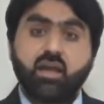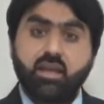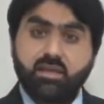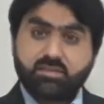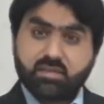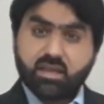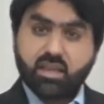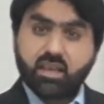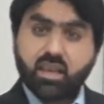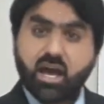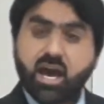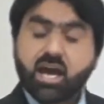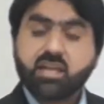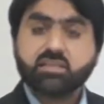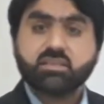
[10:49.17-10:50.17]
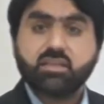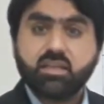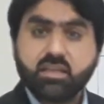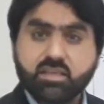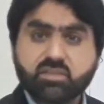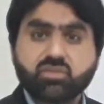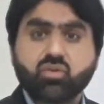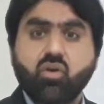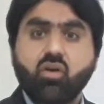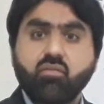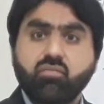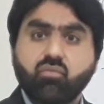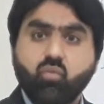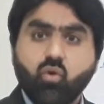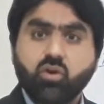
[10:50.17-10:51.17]
is a large list
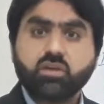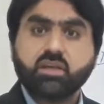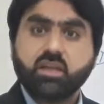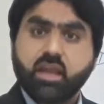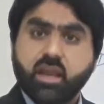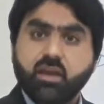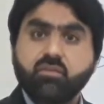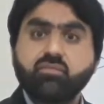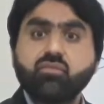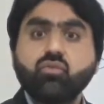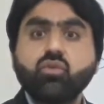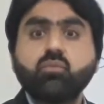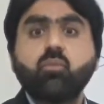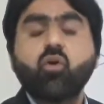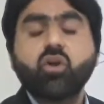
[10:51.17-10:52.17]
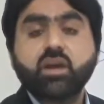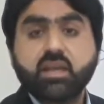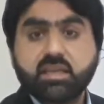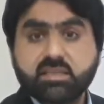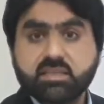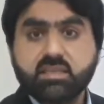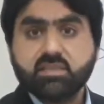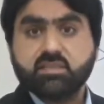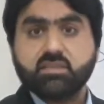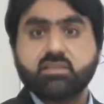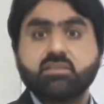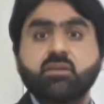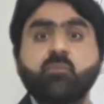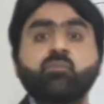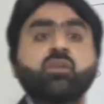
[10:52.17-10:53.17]
of water and foodborne
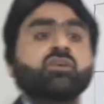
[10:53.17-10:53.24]
diseases.